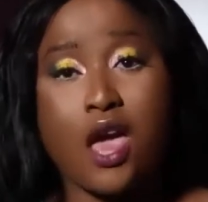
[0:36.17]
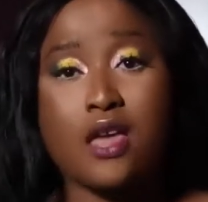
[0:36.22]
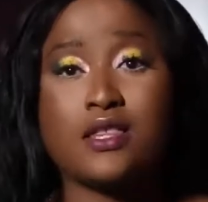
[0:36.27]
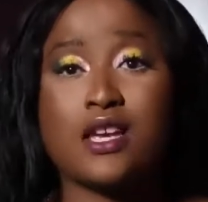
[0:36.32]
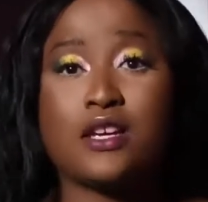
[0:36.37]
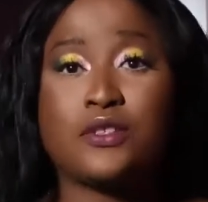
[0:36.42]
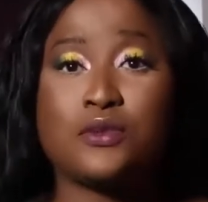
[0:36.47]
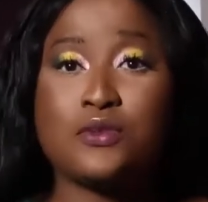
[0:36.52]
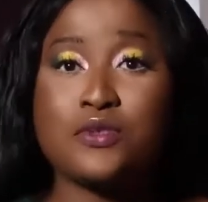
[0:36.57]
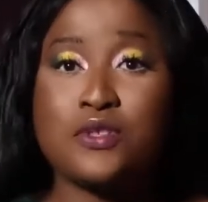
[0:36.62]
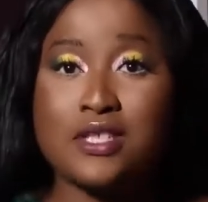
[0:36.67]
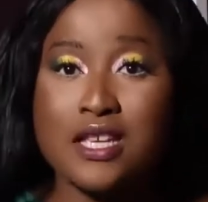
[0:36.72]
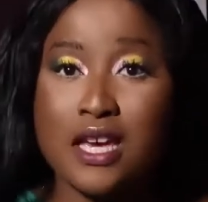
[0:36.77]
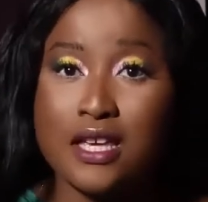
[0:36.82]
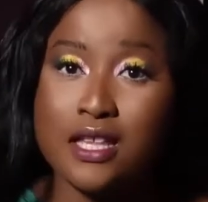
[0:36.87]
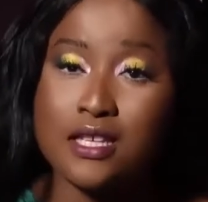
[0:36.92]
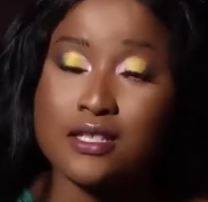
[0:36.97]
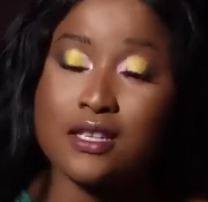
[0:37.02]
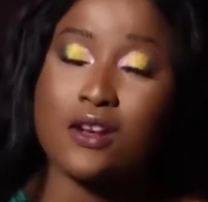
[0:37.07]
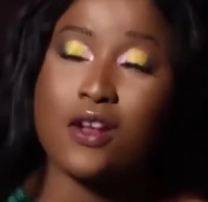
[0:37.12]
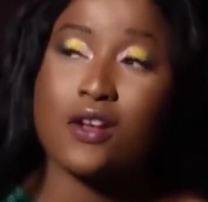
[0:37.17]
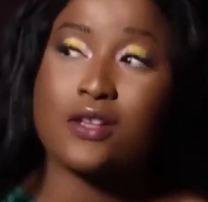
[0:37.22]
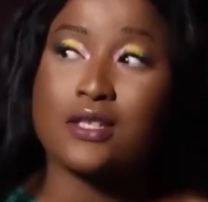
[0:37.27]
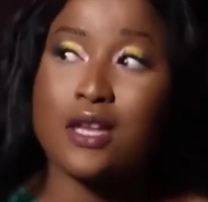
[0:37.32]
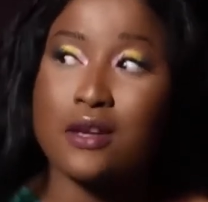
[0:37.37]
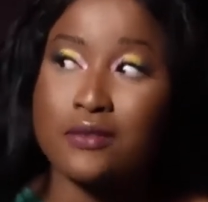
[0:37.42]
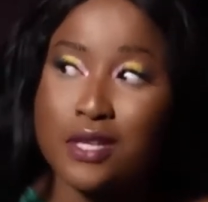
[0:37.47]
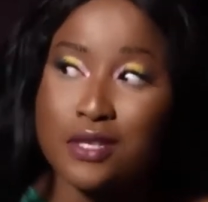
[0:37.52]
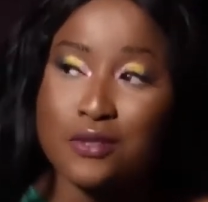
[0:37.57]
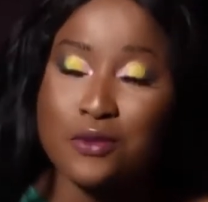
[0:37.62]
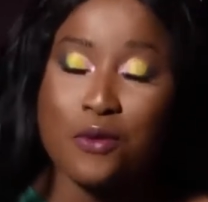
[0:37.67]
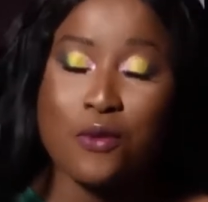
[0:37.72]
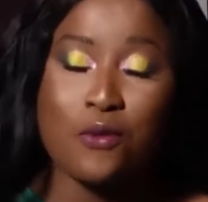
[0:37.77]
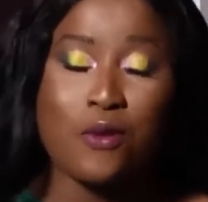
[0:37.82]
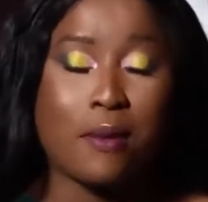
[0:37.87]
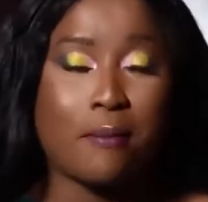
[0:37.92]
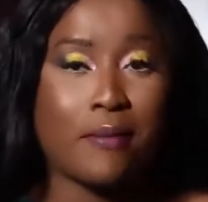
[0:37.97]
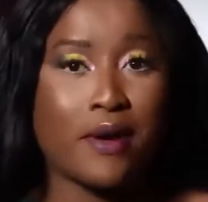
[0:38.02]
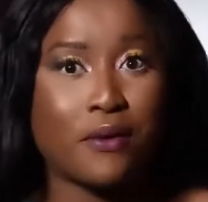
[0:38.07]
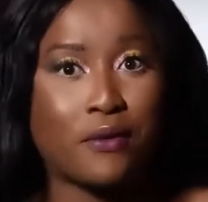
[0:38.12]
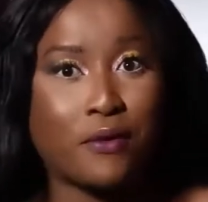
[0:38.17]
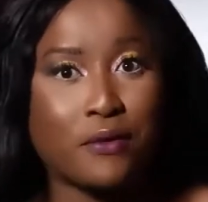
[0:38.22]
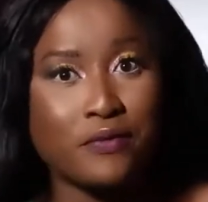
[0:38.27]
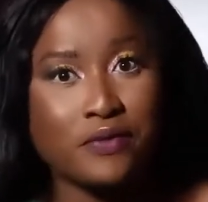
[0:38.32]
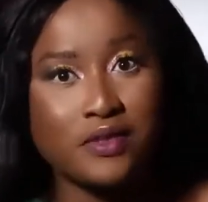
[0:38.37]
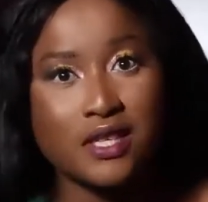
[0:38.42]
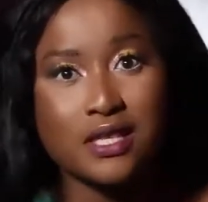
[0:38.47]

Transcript: Now, don't say there's a lockdown, there's no OWANBE.